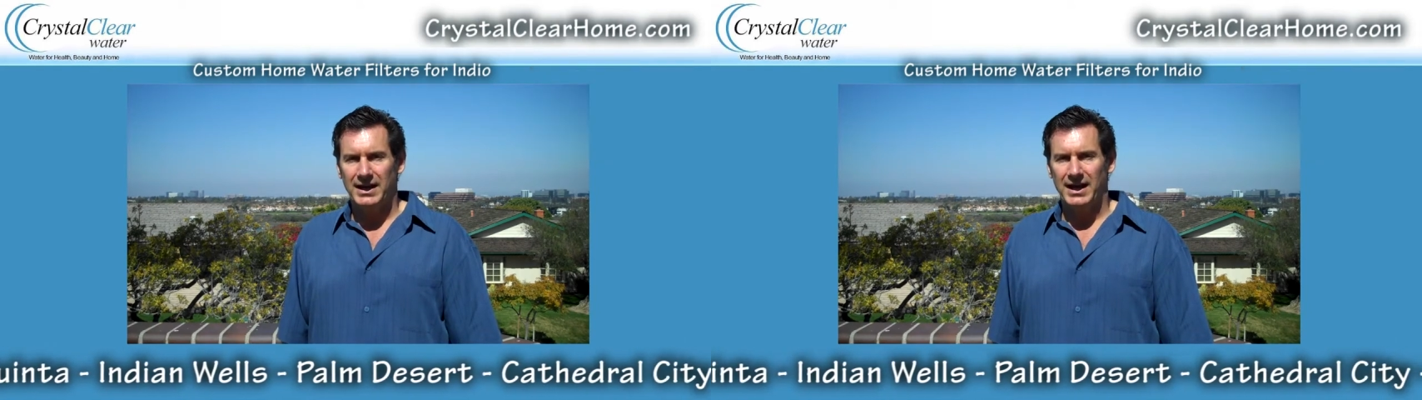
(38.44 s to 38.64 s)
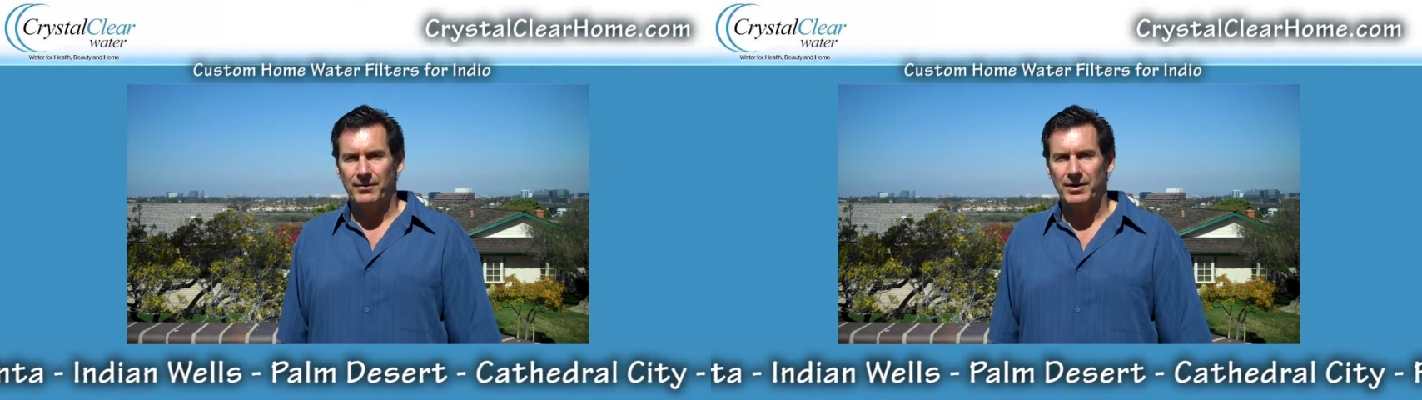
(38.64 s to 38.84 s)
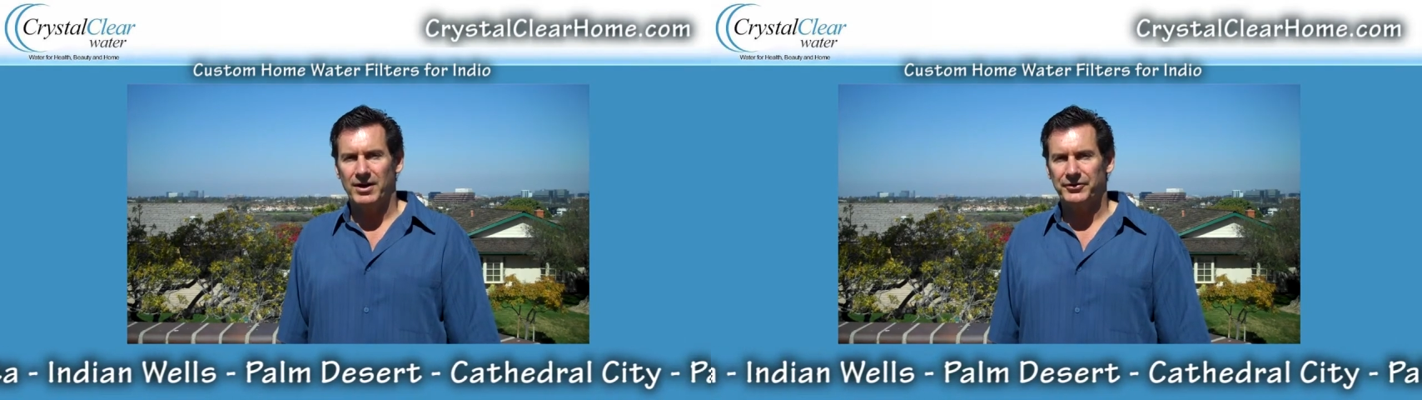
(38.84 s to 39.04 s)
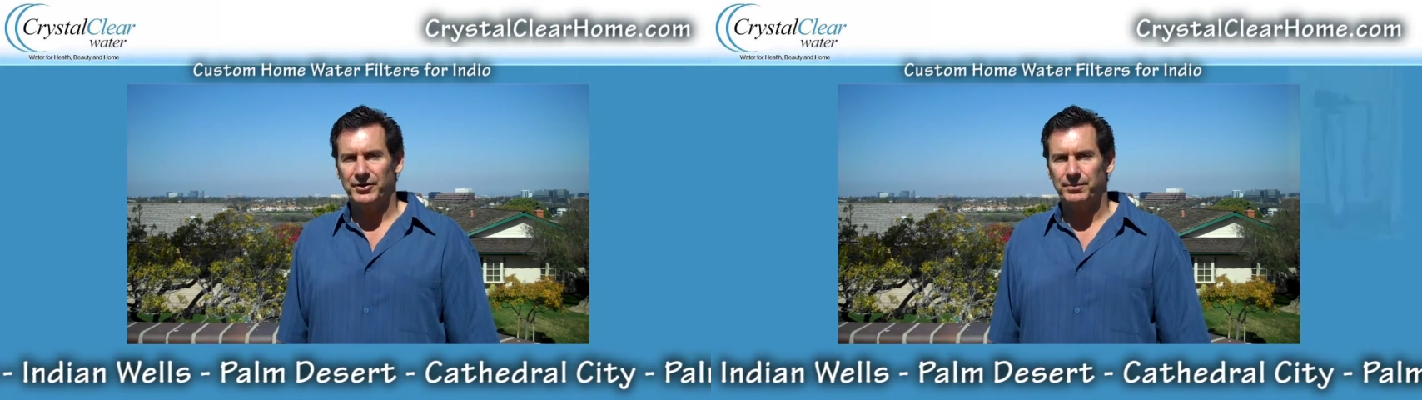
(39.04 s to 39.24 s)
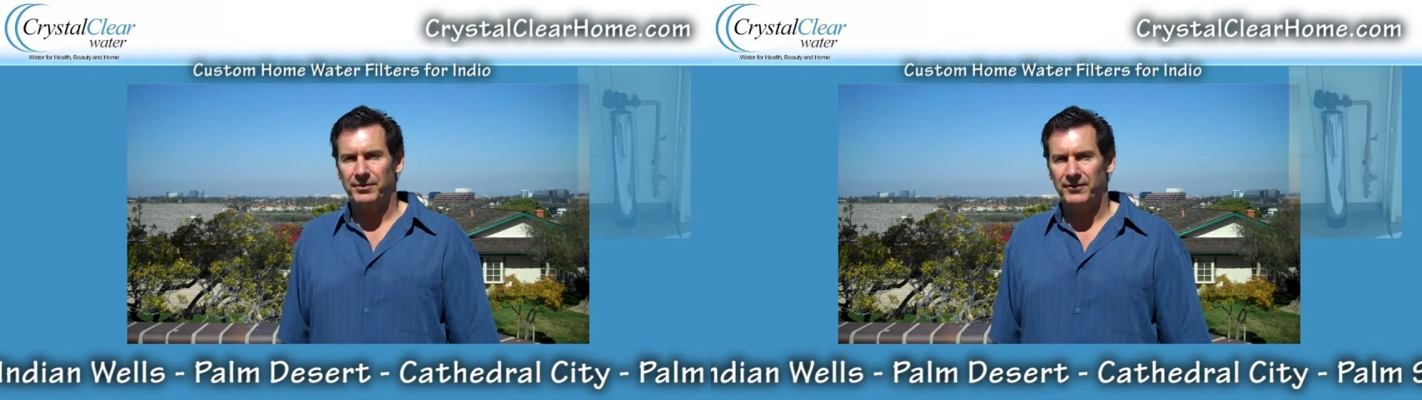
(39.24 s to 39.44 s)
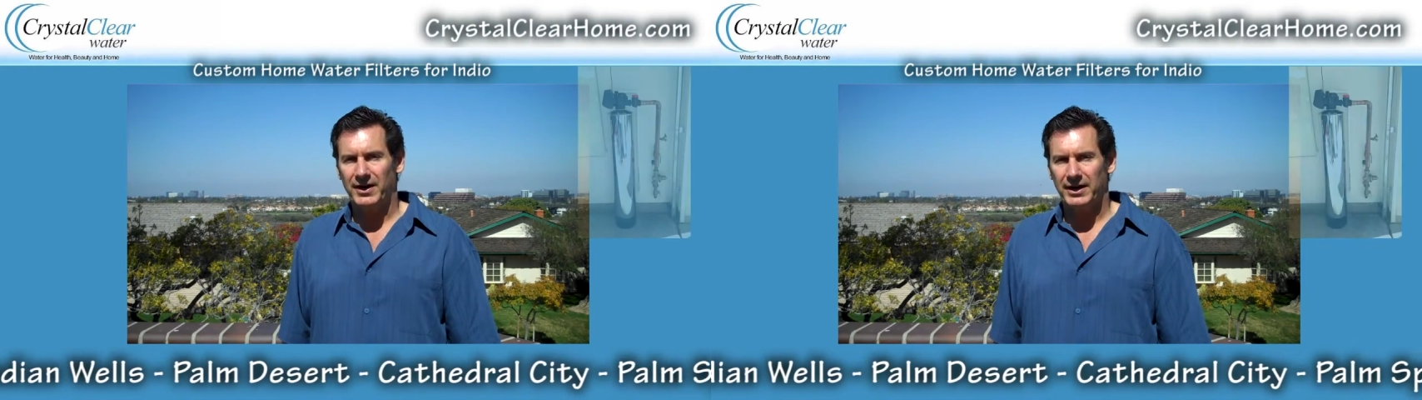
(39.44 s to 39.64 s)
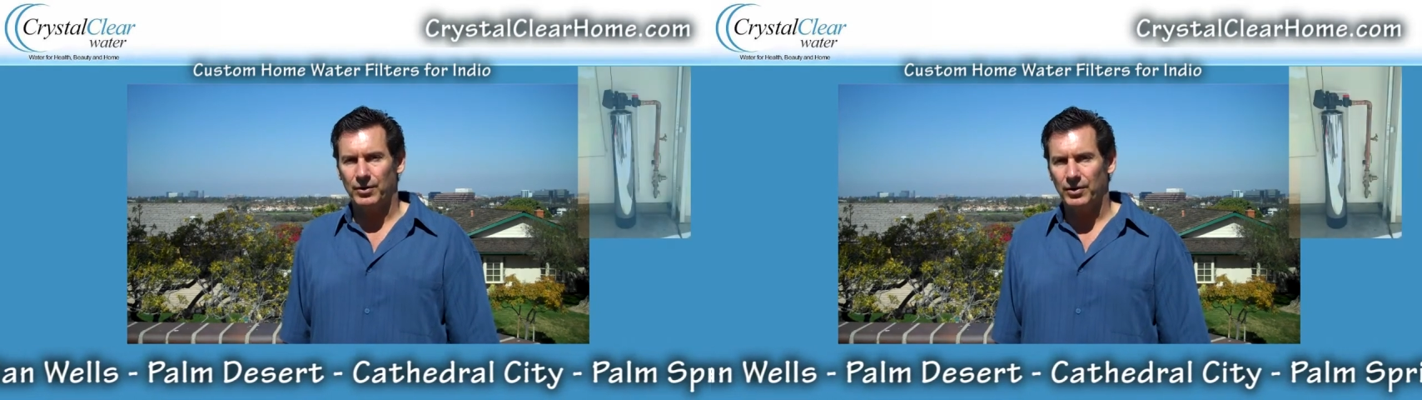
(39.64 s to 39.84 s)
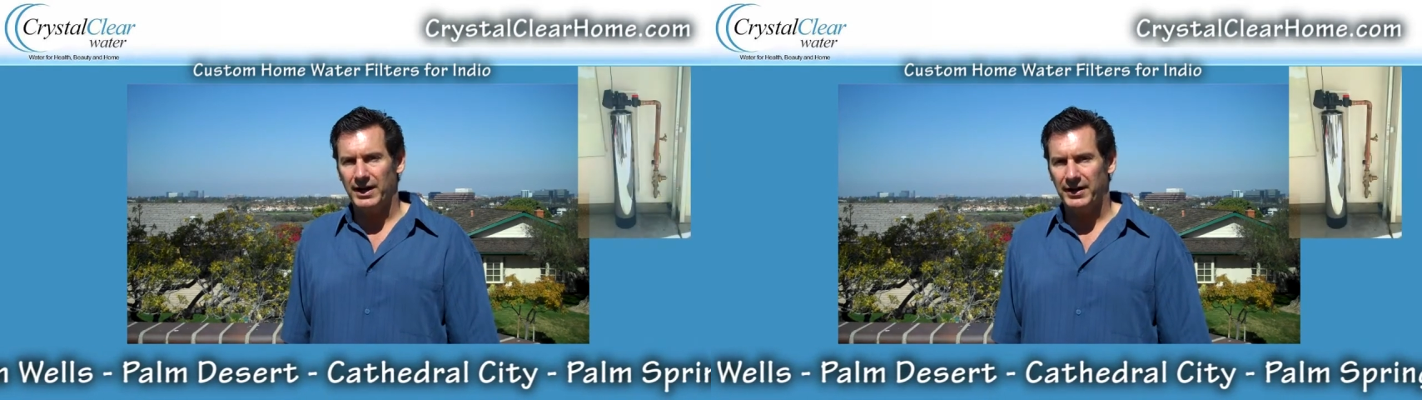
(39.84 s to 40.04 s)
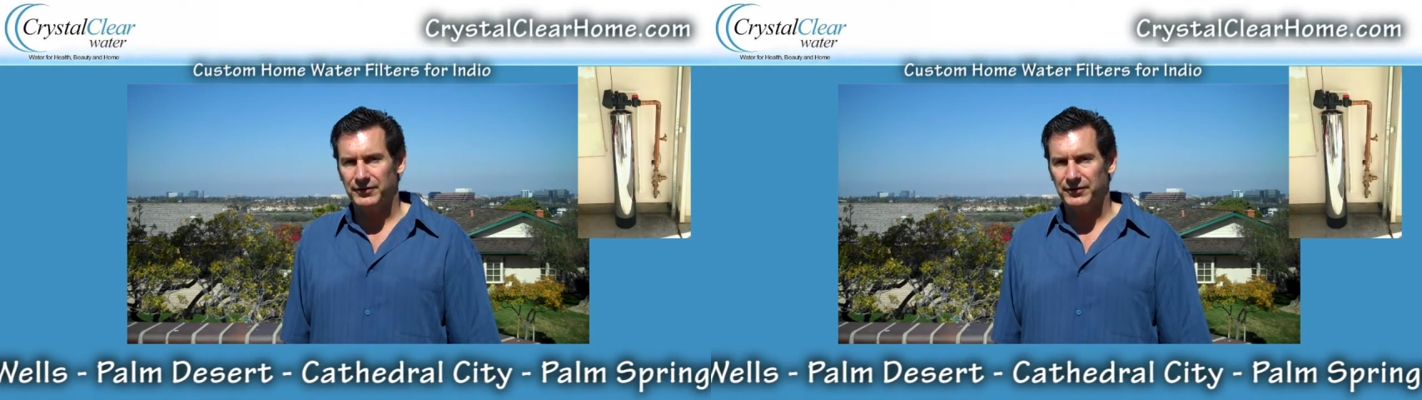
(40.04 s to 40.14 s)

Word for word: And we also provide whole house